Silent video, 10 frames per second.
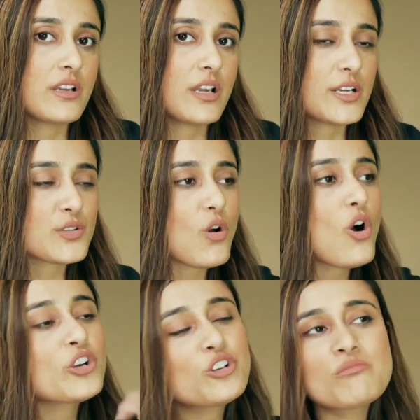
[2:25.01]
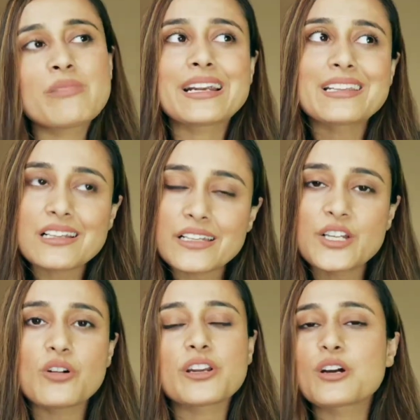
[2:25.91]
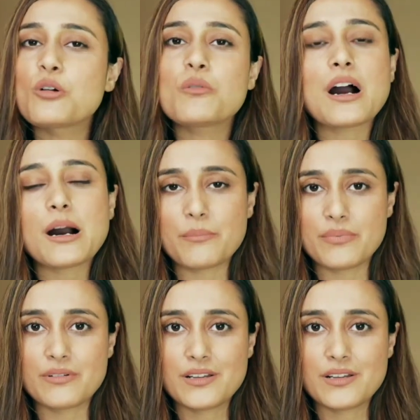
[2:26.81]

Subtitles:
It's automatically gonna go up.